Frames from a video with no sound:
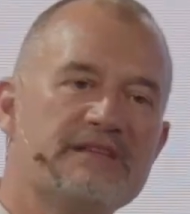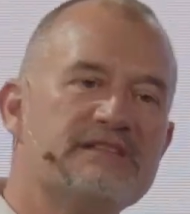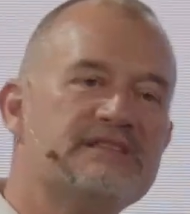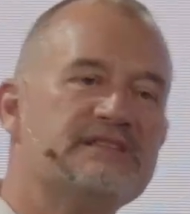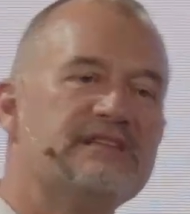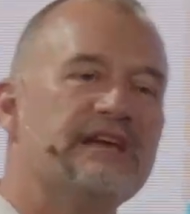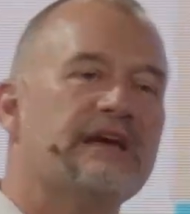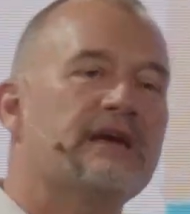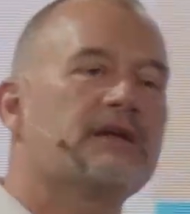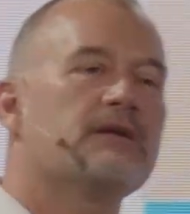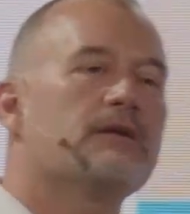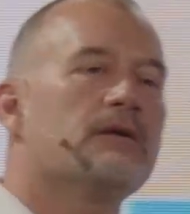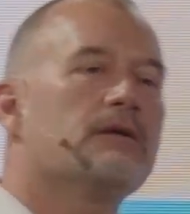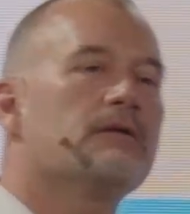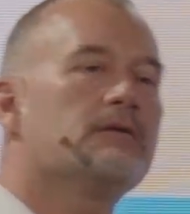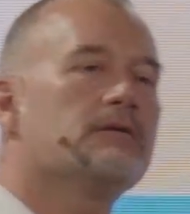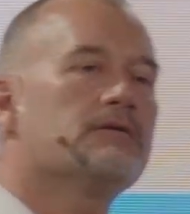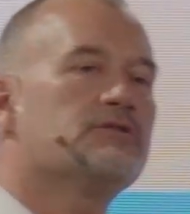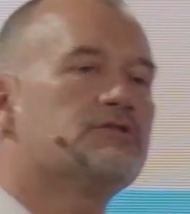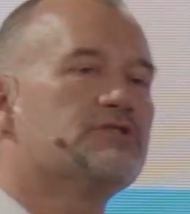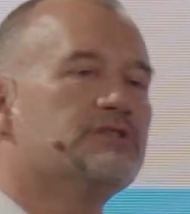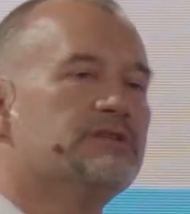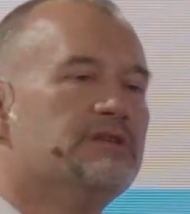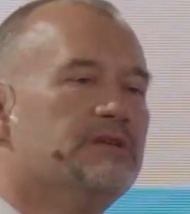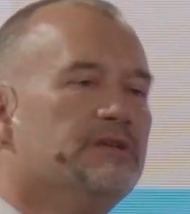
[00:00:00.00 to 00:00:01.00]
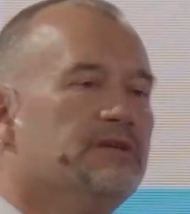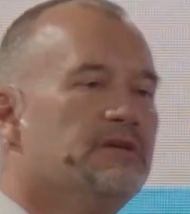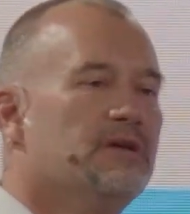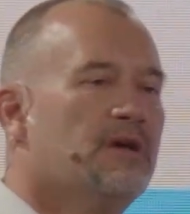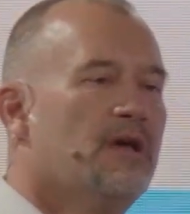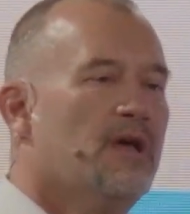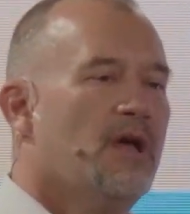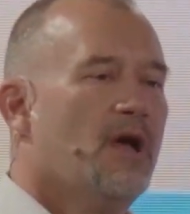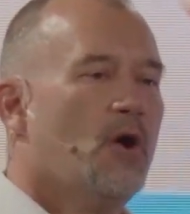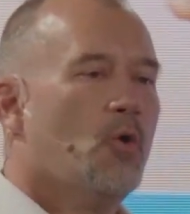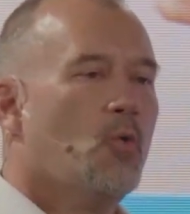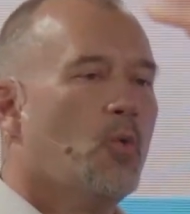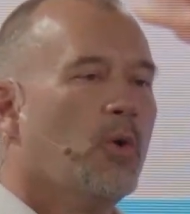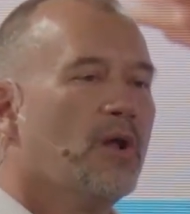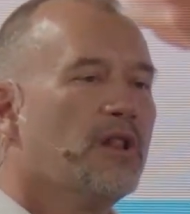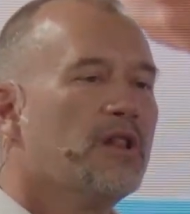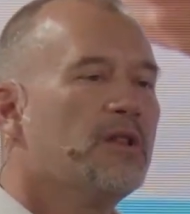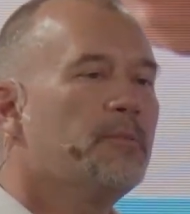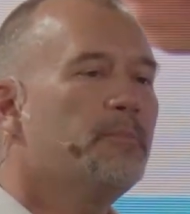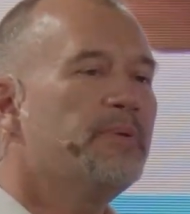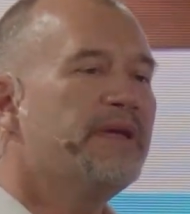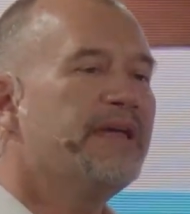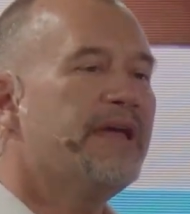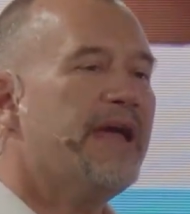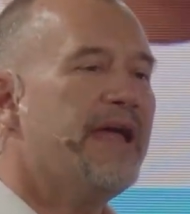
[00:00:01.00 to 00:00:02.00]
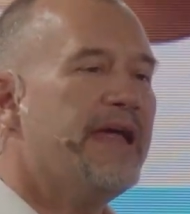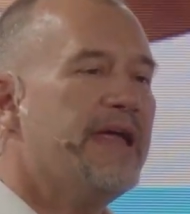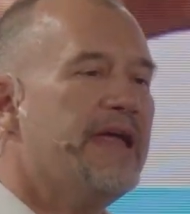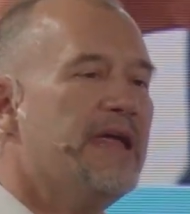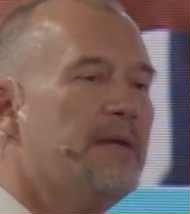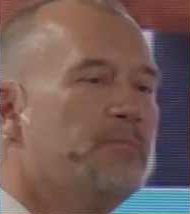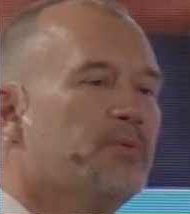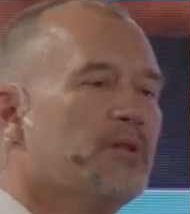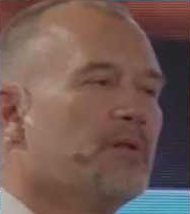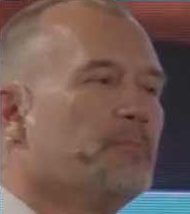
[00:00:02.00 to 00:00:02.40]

technology will be able,